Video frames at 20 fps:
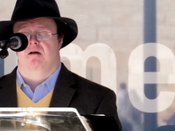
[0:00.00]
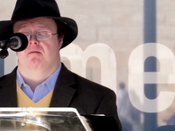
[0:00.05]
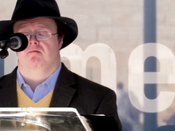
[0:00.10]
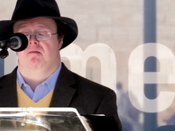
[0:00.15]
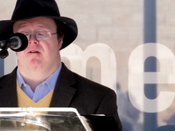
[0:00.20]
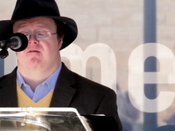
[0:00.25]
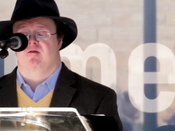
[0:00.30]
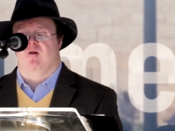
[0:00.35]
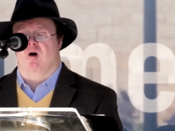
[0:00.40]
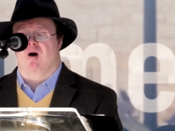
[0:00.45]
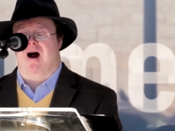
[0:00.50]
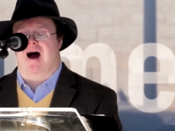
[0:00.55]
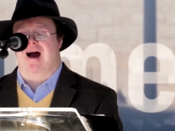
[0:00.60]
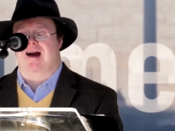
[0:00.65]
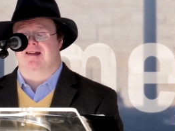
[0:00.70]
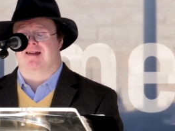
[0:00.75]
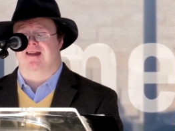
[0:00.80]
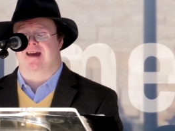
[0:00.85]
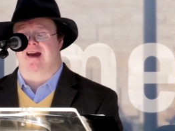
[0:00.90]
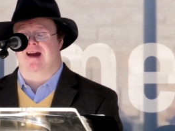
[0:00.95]
Before I
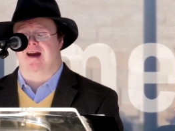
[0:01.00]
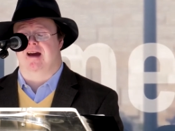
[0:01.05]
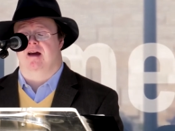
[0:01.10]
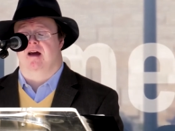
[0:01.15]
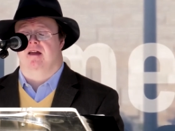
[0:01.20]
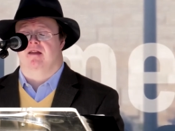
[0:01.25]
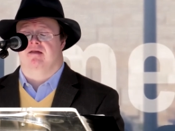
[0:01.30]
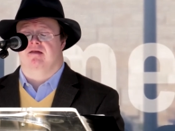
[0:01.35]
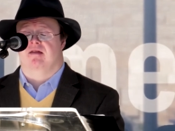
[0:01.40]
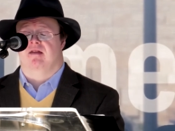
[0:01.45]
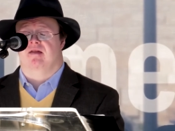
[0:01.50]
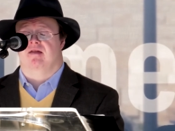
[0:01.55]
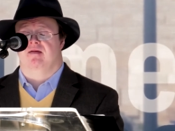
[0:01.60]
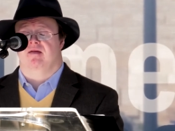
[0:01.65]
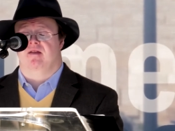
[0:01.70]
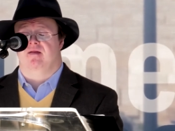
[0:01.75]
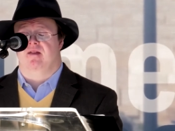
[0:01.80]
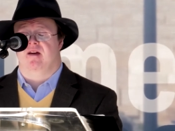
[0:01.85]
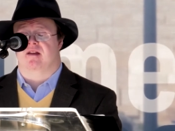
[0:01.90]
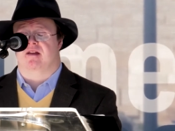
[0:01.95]
say
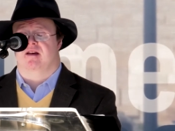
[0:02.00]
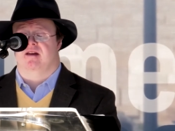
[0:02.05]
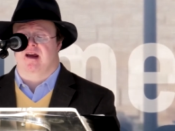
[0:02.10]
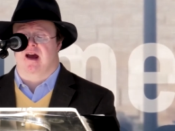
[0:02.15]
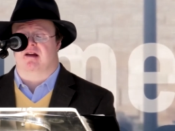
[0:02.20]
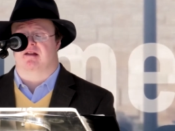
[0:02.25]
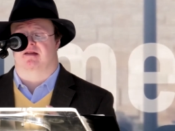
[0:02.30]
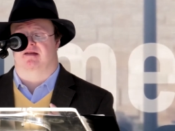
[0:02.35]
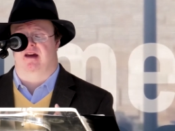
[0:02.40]
this next